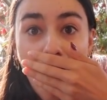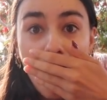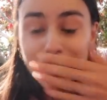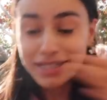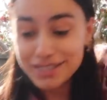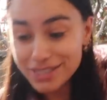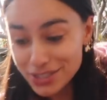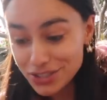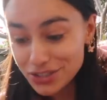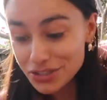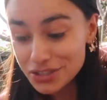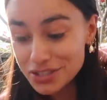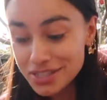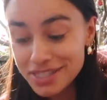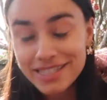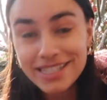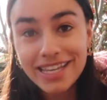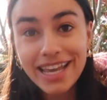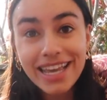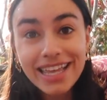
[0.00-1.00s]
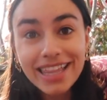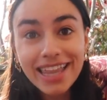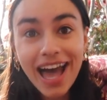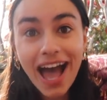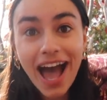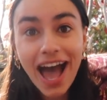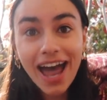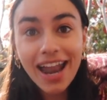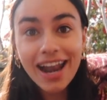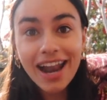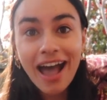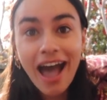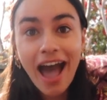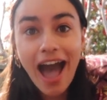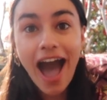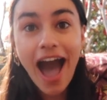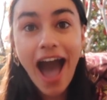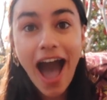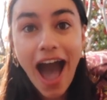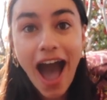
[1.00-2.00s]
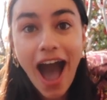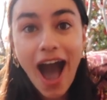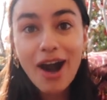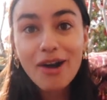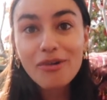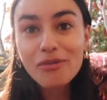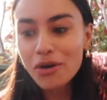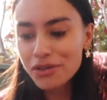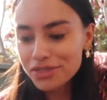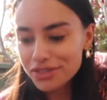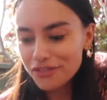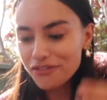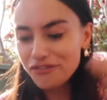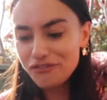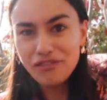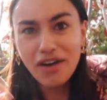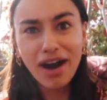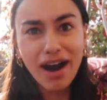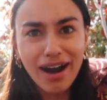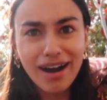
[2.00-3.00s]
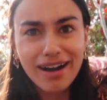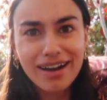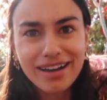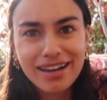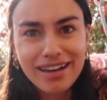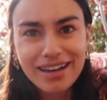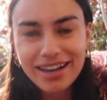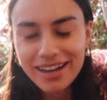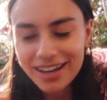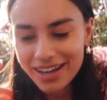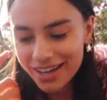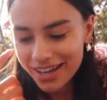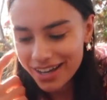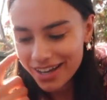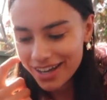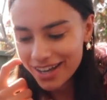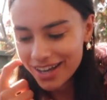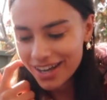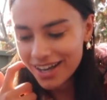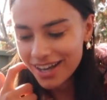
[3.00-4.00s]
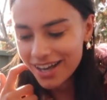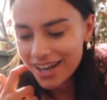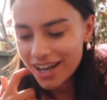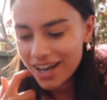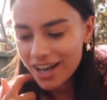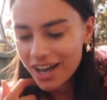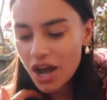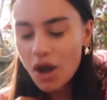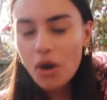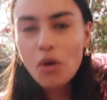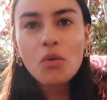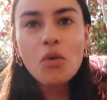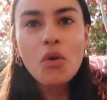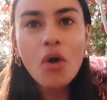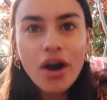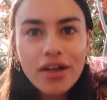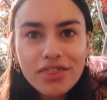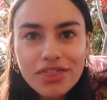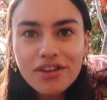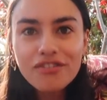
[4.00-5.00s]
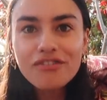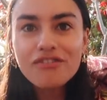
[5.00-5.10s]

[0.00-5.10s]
Did you see that? What the fuck? What?